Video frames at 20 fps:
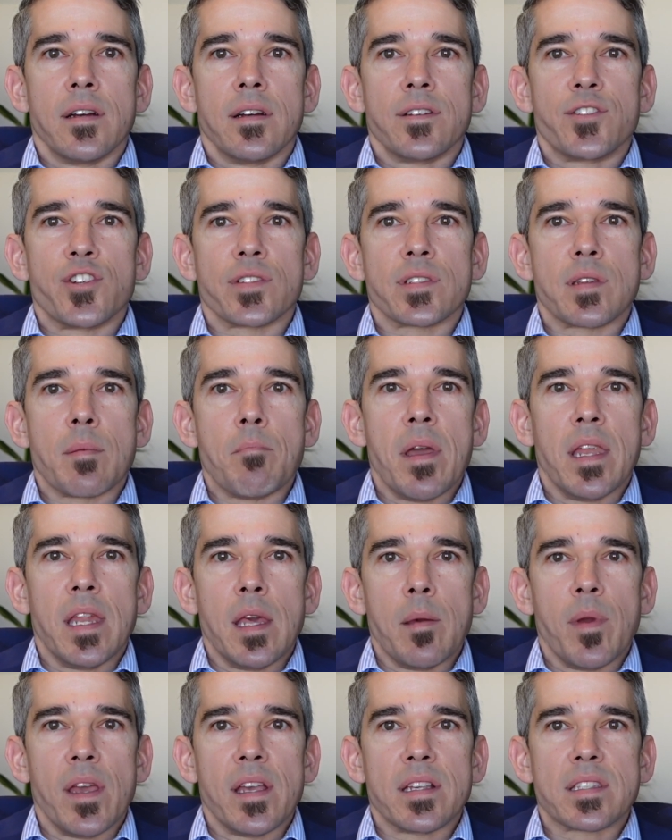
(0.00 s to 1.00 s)
just a
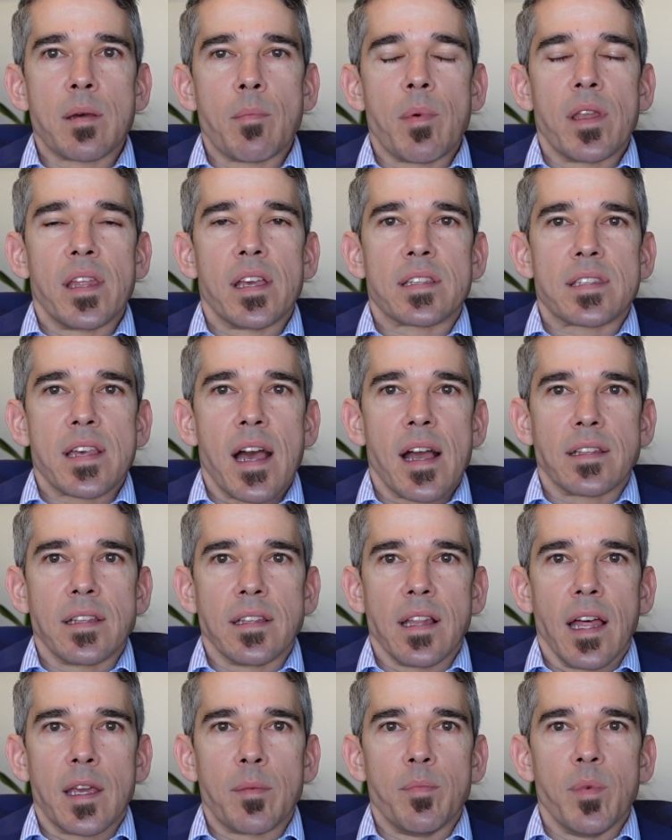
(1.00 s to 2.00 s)
mini me, somebody exactly
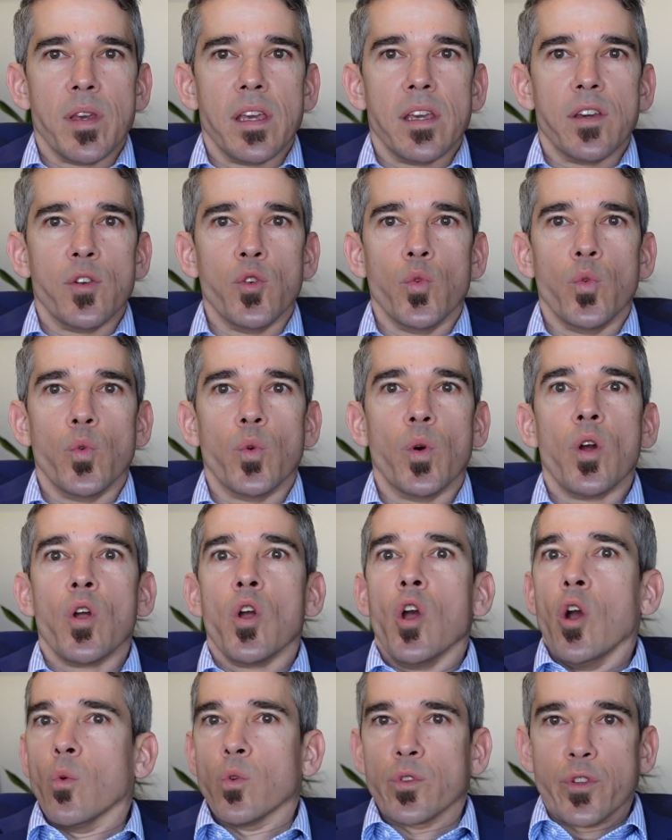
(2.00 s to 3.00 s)
like me who
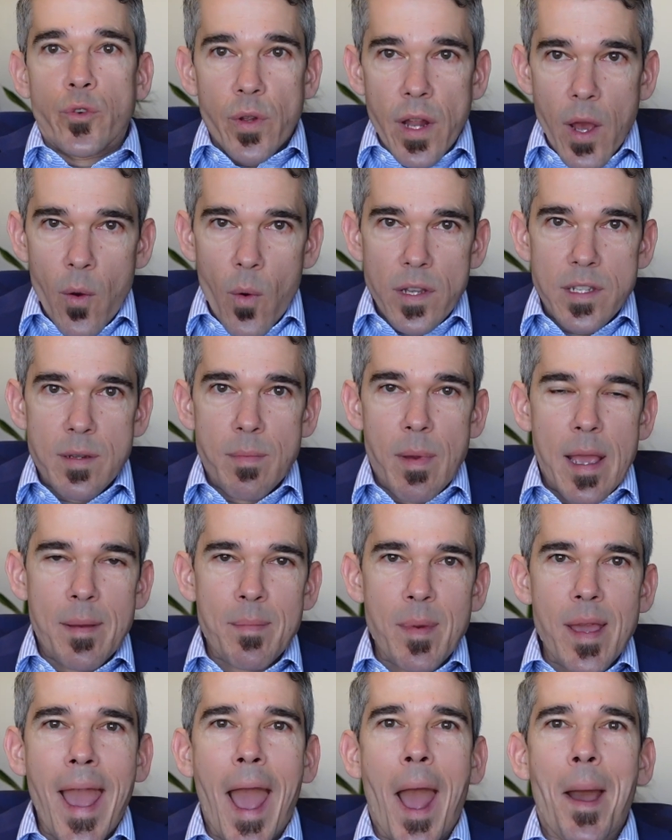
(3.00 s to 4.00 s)
will do what I want to make
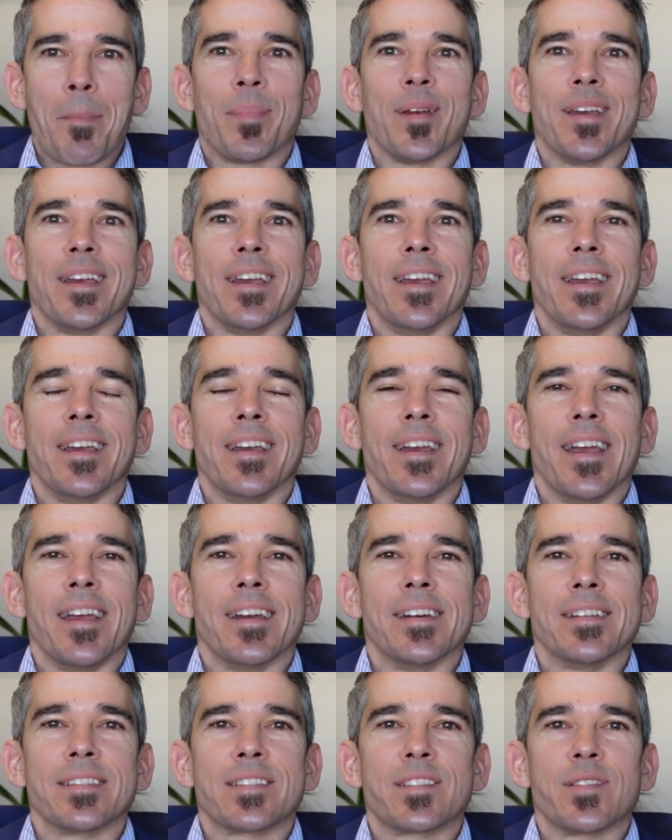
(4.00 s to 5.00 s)
me happy
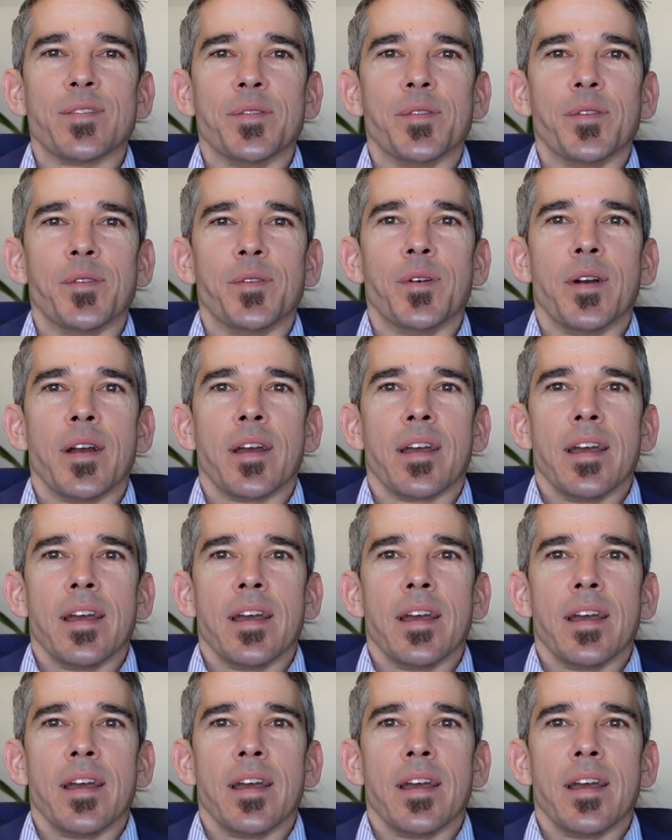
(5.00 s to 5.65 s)
and to